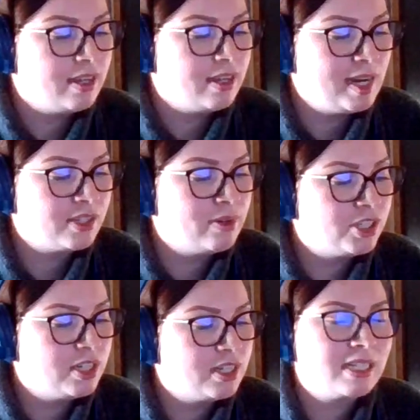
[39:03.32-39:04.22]
my next
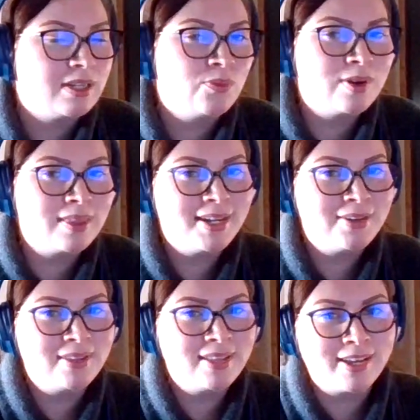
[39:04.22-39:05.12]
question is one that I
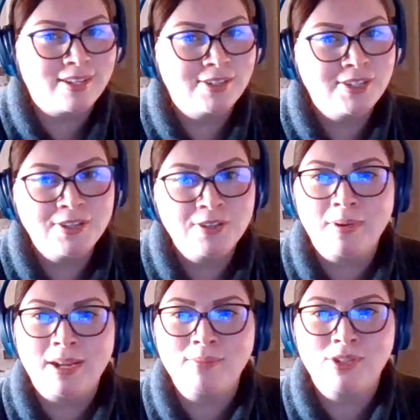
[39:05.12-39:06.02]
know the answer to,
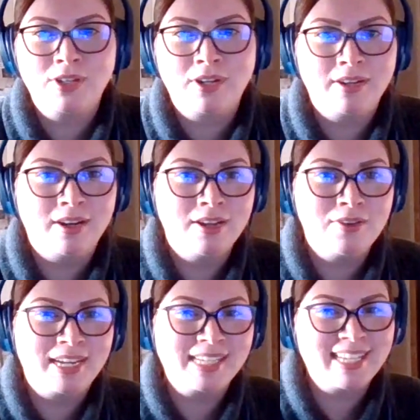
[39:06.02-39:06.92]
but I'm sure you
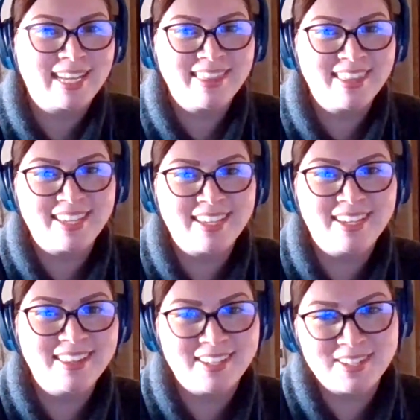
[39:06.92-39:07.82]
guys get
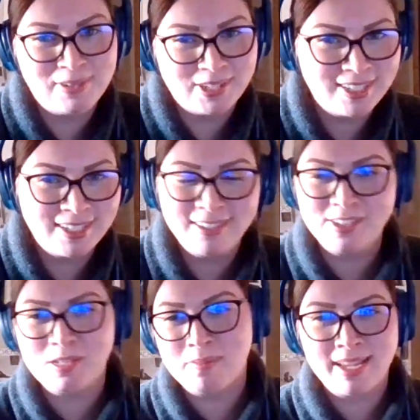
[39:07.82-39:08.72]
this question.
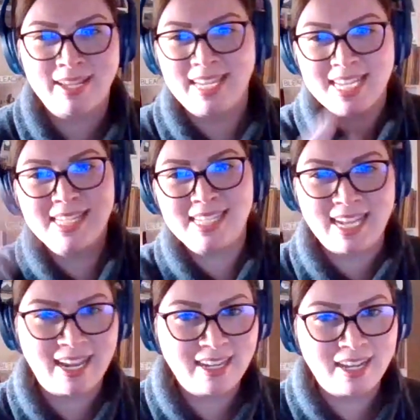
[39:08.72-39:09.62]
Just being in
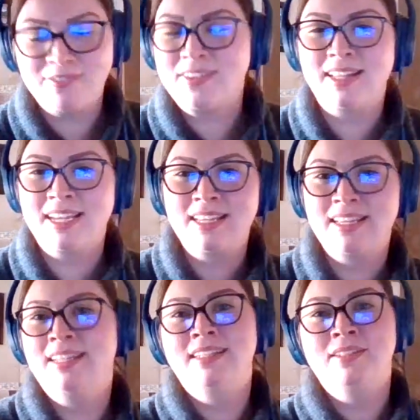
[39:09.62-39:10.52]
tech, I feel like
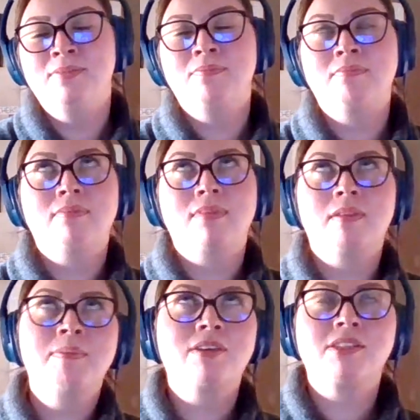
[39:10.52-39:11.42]

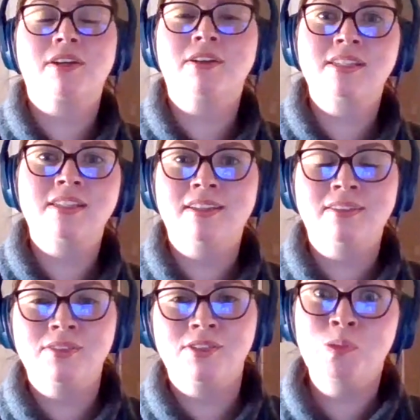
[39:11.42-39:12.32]
maybe those that aren't
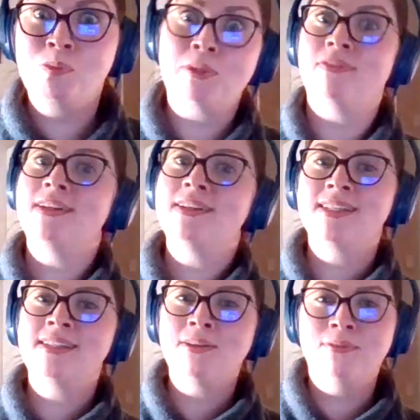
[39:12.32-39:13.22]
super versed
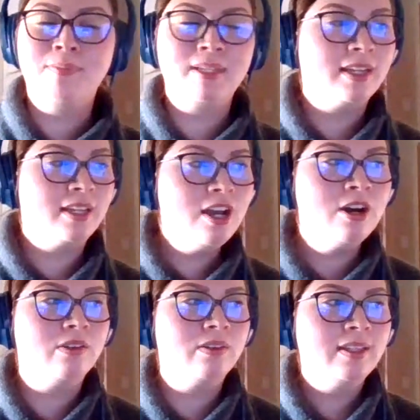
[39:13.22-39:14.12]
in tech will be like,
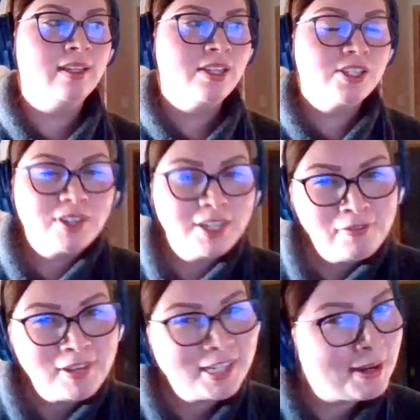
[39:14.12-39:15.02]
oh, so can you
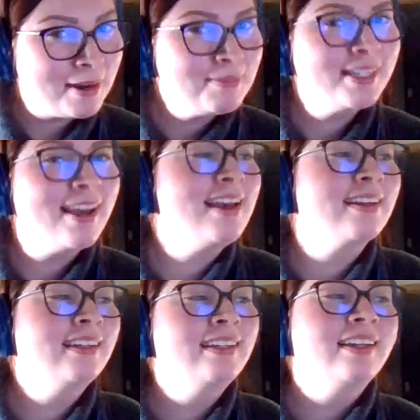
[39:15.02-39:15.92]
fix my website?
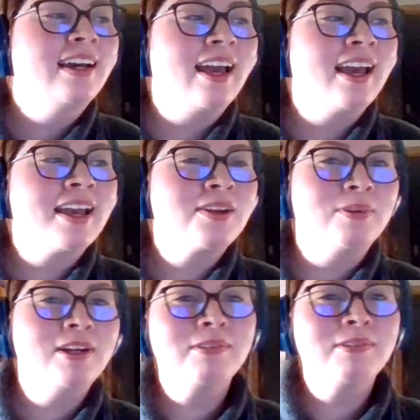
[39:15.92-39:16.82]
And
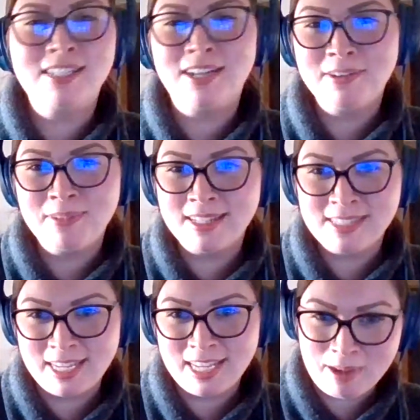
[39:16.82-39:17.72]
where do I start with
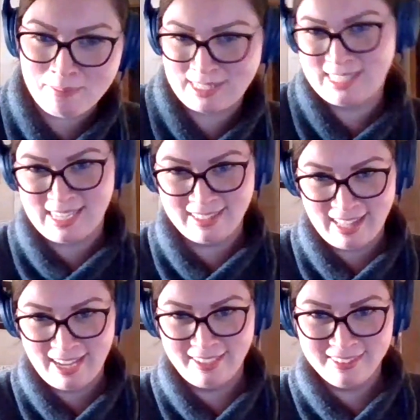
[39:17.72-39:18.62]
taking my business
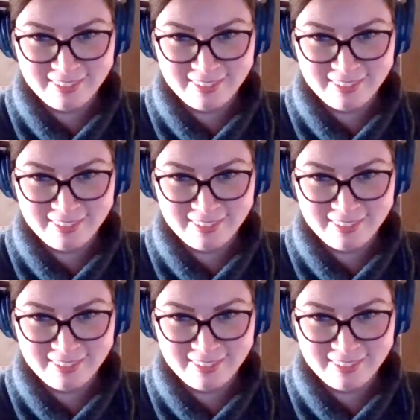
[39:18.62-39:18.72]
online?